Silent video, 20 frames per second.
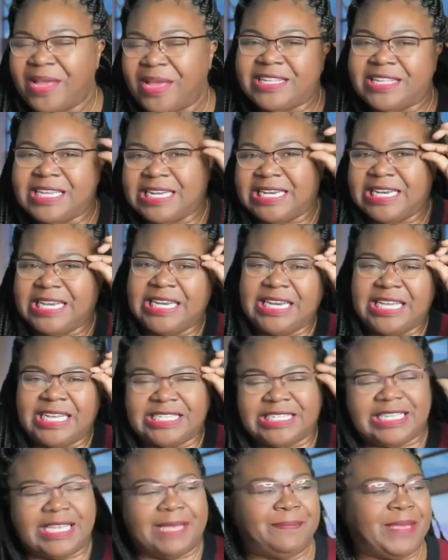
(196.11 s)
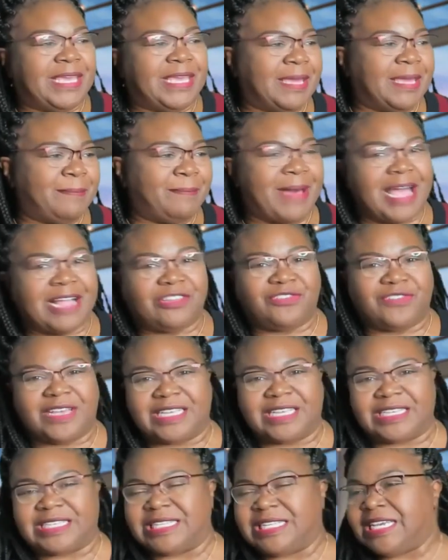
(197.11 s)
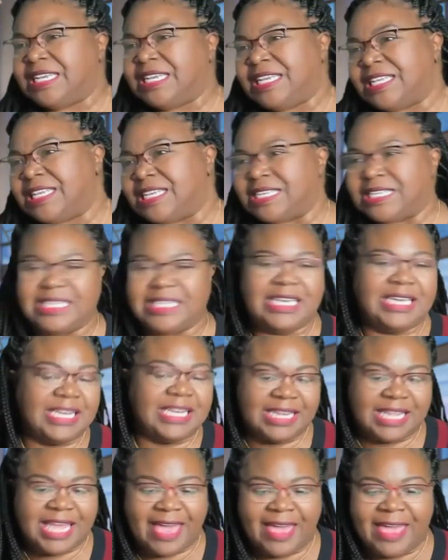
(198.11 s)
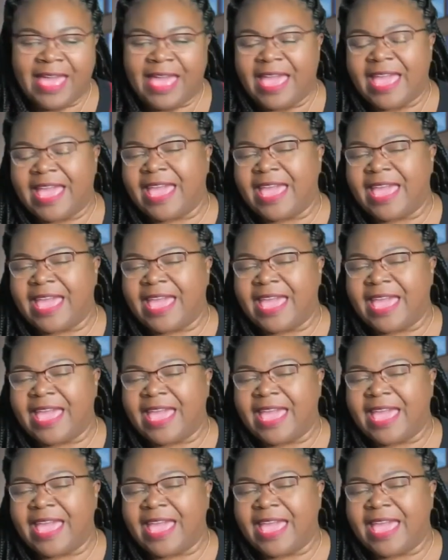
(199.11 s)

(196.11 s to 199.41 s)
Wait till Nene see me in my dress. Nene this, Nene that.